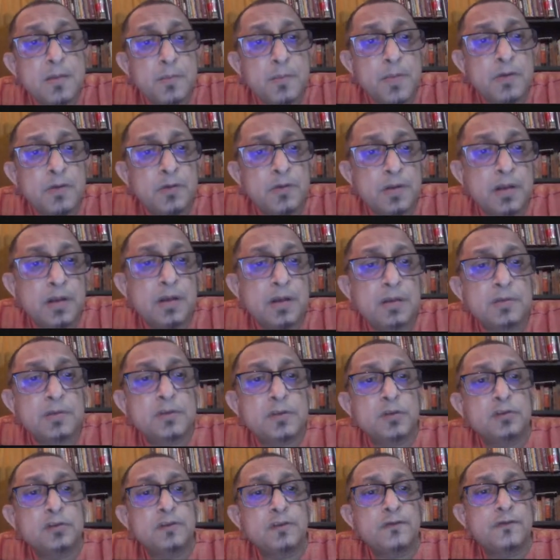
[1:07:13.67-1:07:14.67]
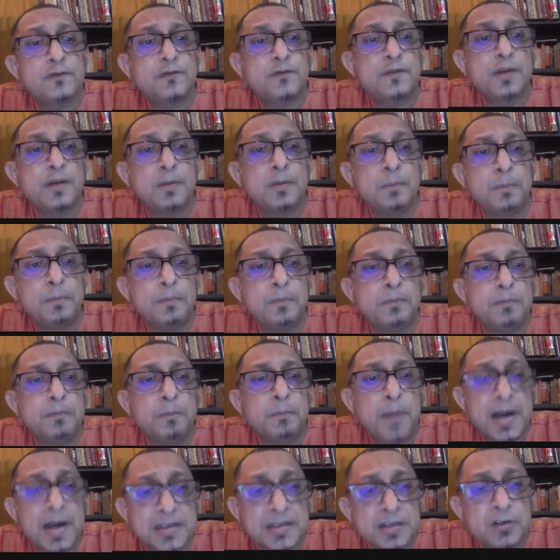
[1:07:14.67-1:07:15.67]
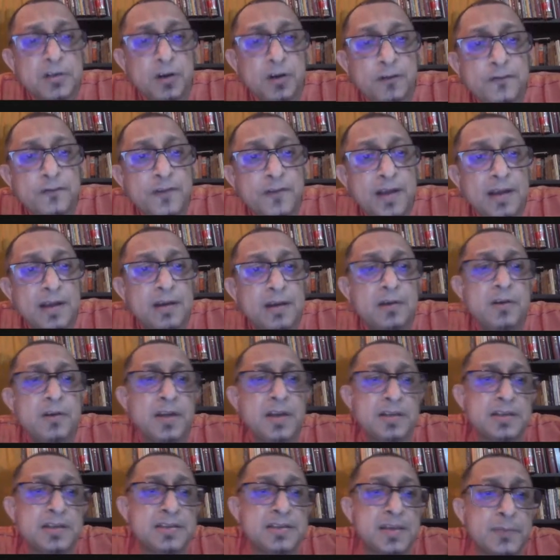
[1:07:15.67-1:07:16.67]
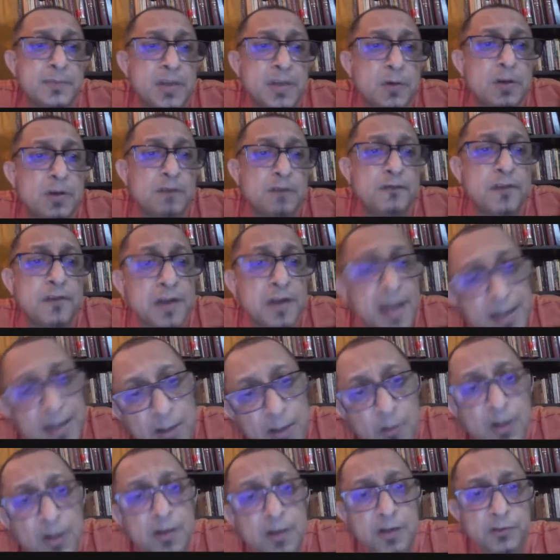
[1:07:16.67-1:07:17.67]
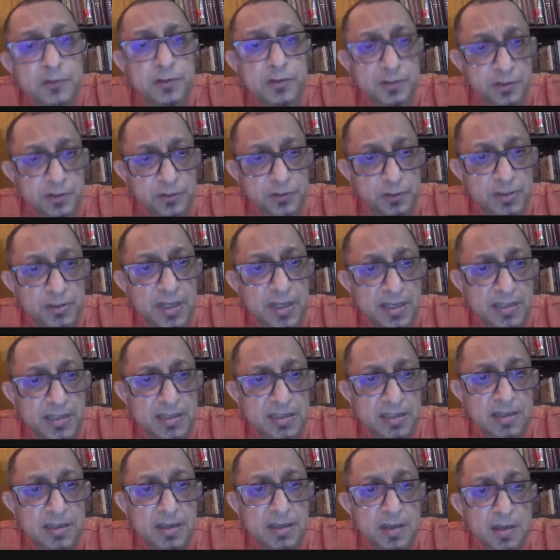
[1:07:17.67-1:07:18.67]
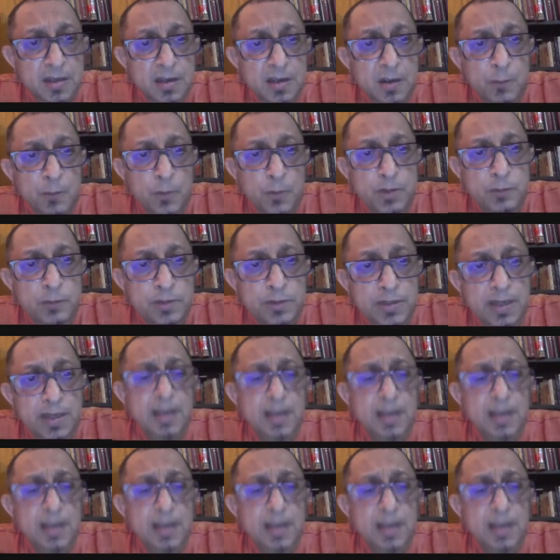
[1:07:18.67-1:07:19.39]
Budded off and created something called a vernacular literature society, which